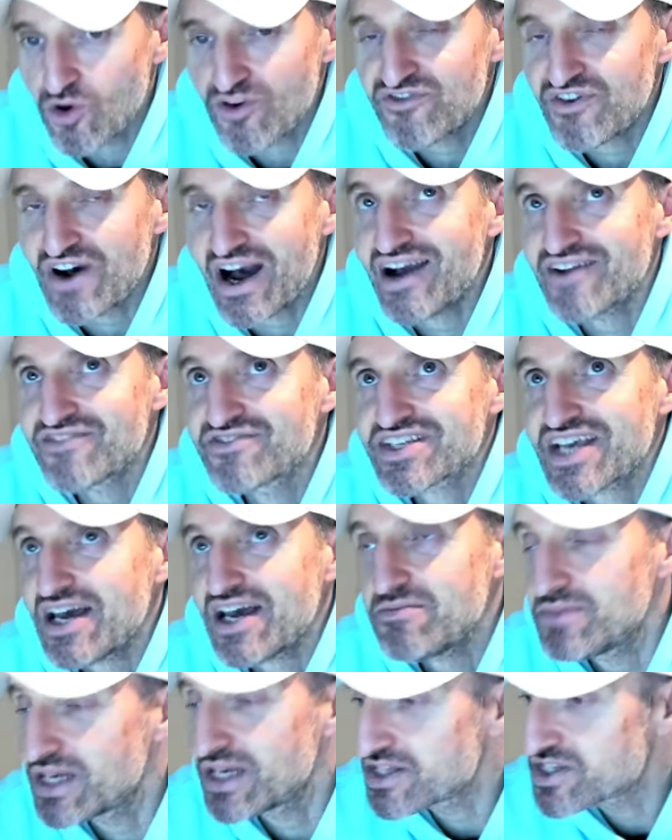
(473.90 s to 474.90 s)
five, ten
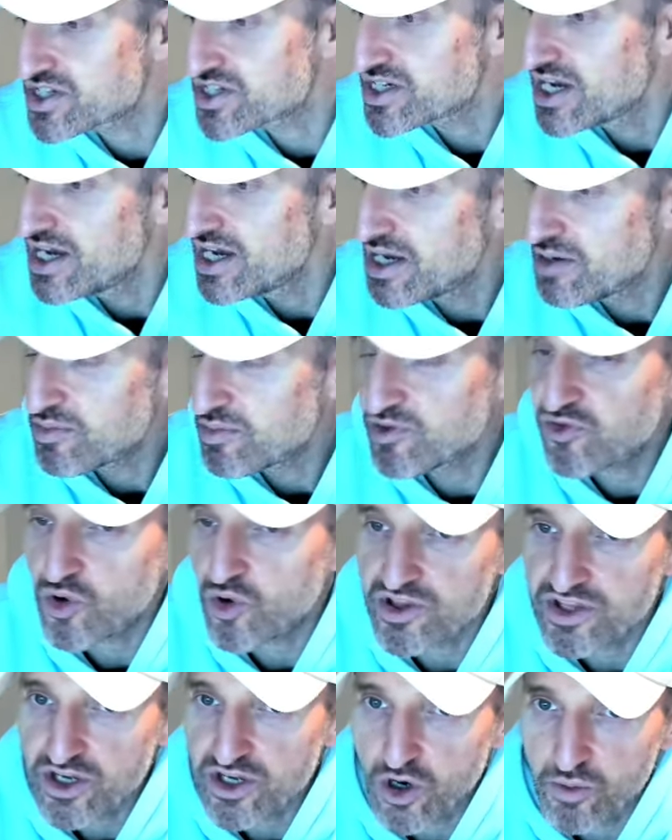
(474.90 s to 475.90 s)
minutes before
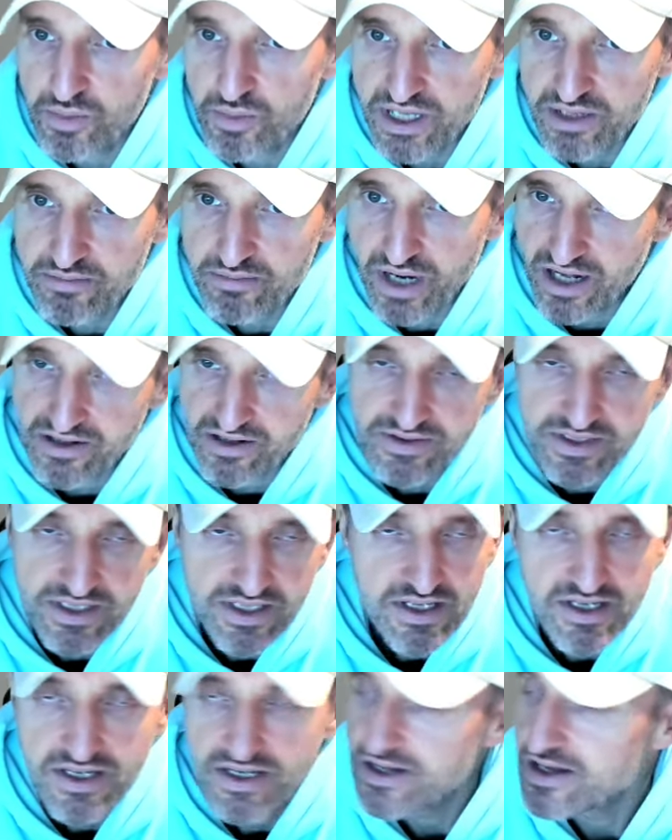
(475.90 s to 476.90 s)
the opening bell.
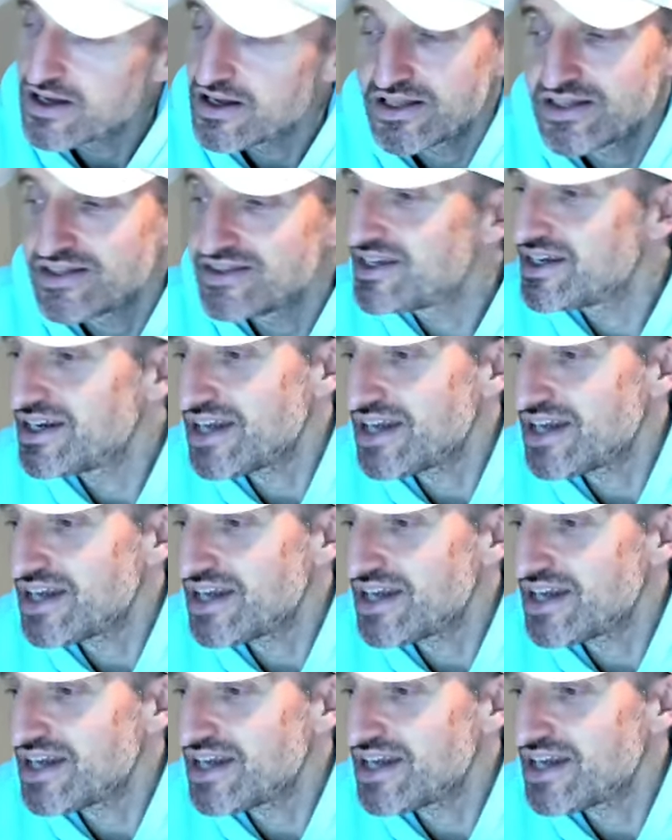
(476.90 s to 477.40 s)
Didn't